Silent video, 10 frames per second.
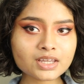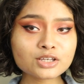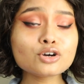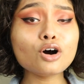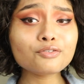
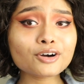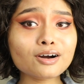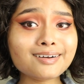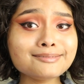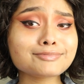So
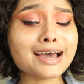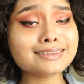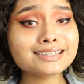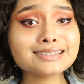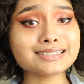overall, I
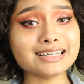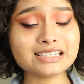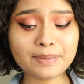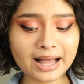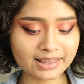think it's a nice
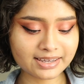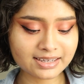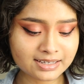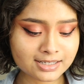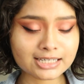palette.
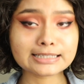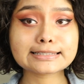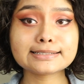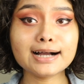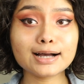It's
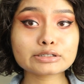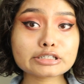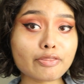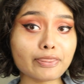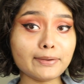not
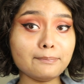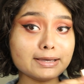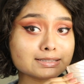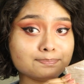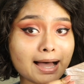the
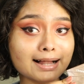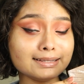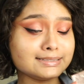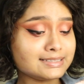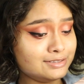best
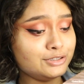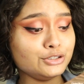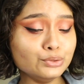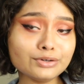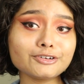palette in the
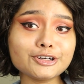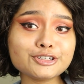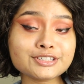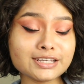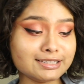
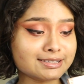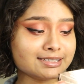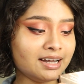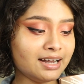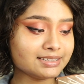universe. It's
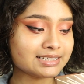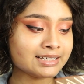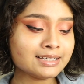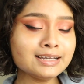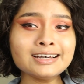not
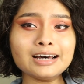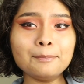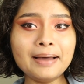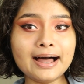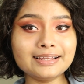a
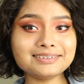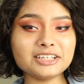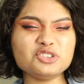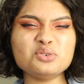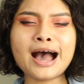palette
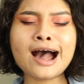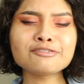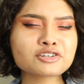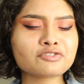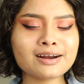that you have
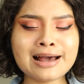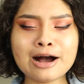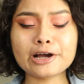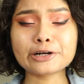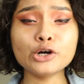to run out
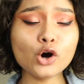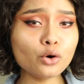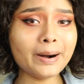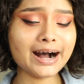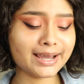and go
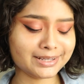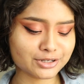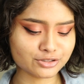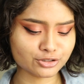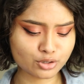buy
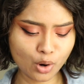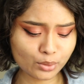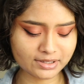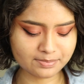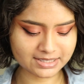because you're
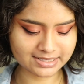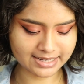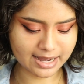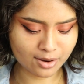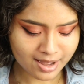totally missing
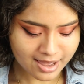out.